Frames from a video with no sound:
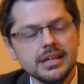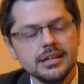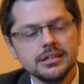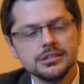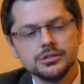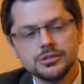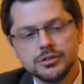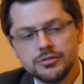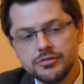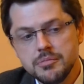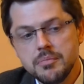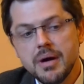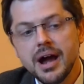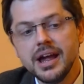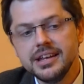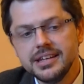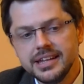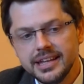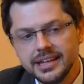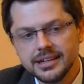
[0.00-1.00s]
sort of
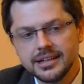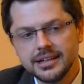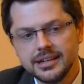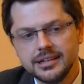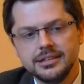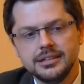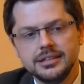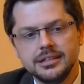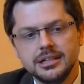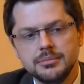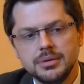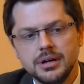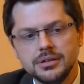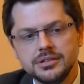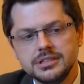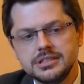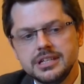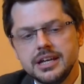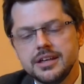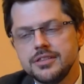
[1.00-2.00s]
reminding about
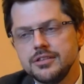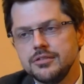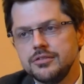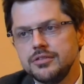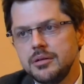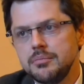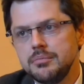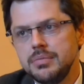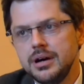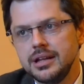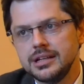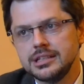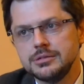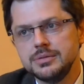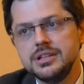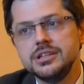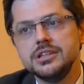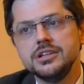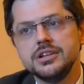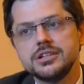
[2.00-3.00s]
the death of Jan Palach
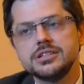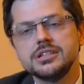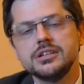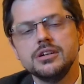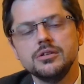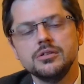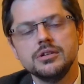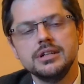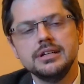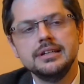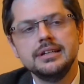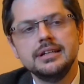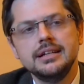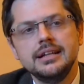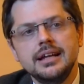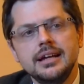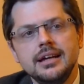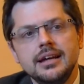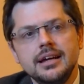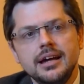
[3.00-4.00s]
20 years ago.
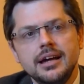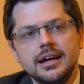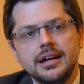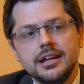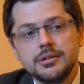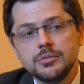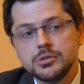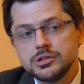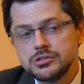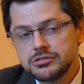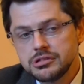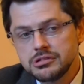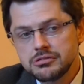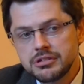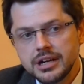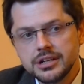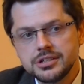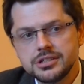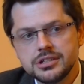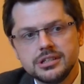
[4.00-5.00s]
And it was
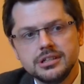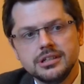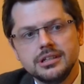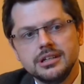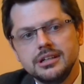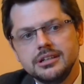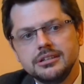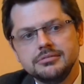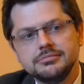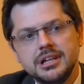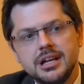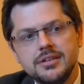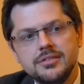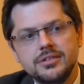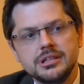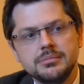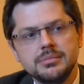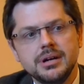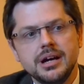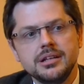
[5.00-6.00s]
crushed
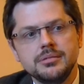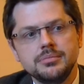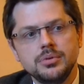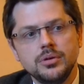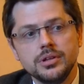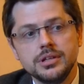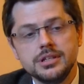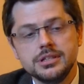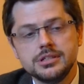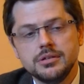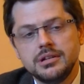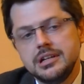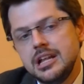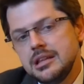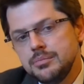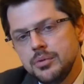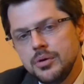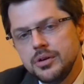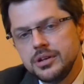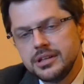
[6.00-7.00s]
heavily by the police. So at
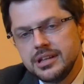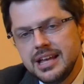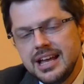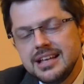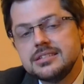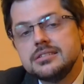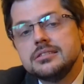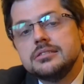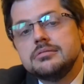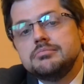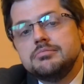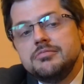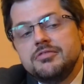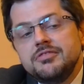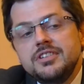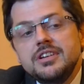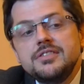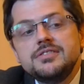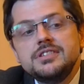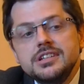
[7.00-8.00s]
that point, as a
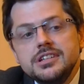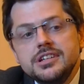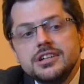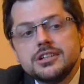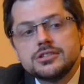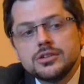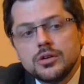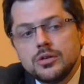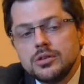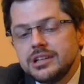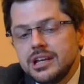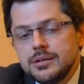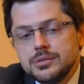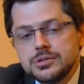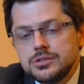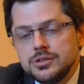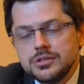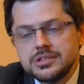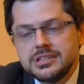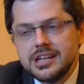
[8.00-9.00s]
15 years old, I
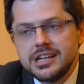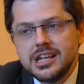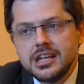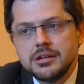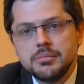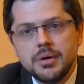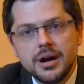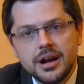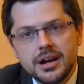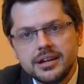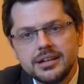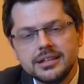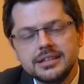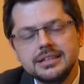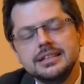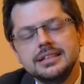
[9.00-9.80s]
was not taking part